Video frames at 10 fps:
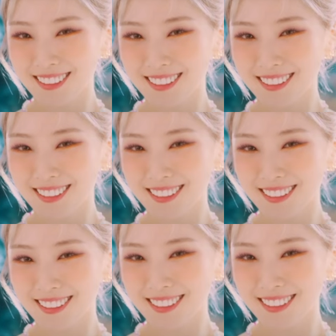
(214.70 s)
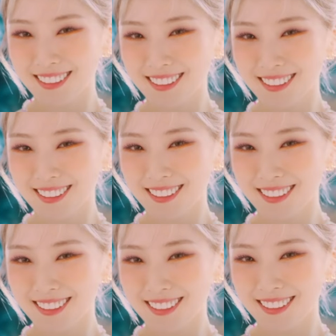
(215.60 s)

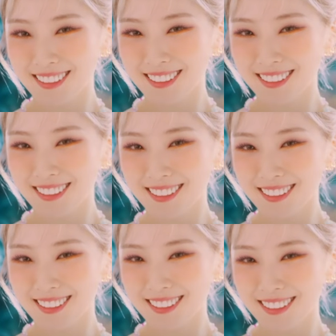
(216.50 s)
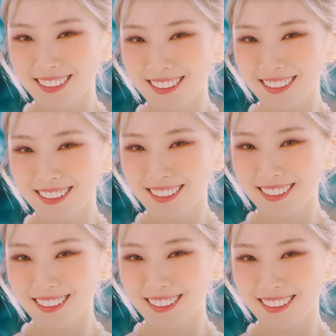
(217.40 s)

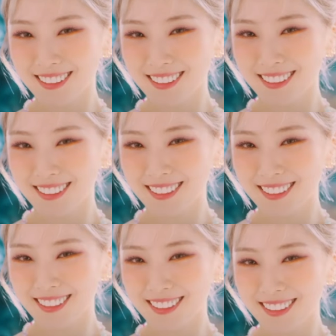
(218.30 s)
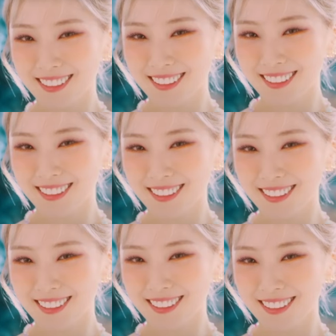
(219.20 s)

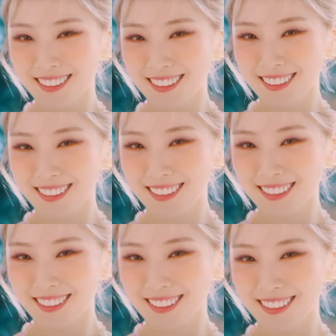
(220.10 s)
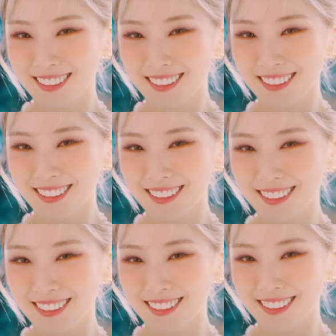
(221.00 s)

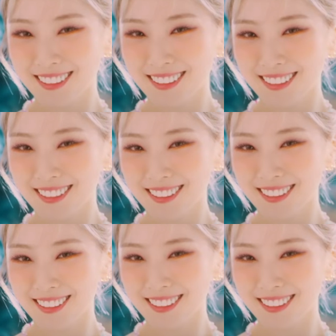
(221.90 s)
[no speech]